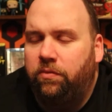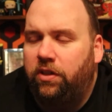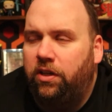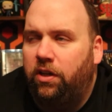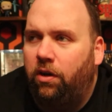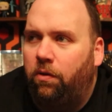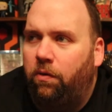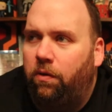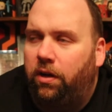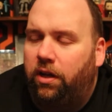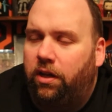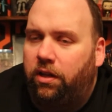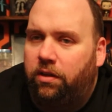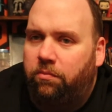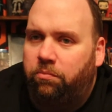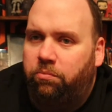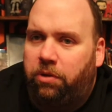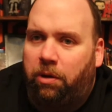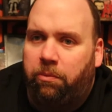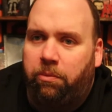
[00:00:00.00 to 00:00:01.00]
You
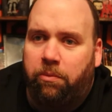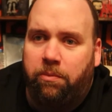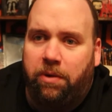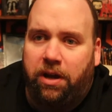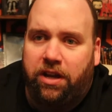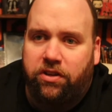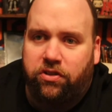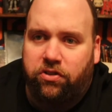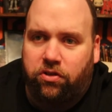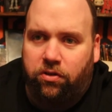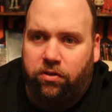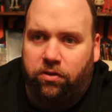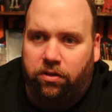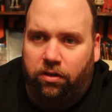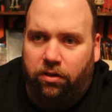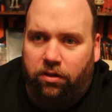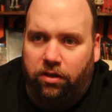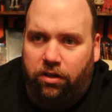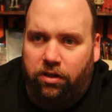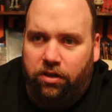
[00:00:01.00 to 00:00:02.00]
know, Puppet Master, The
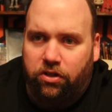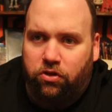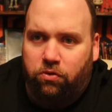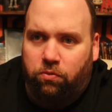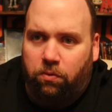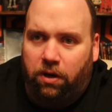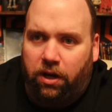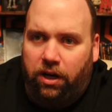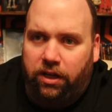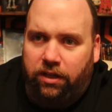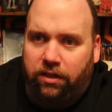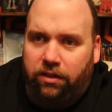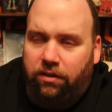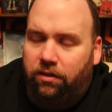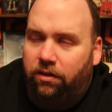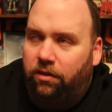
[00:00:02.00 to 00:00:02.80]
Littlest Reich,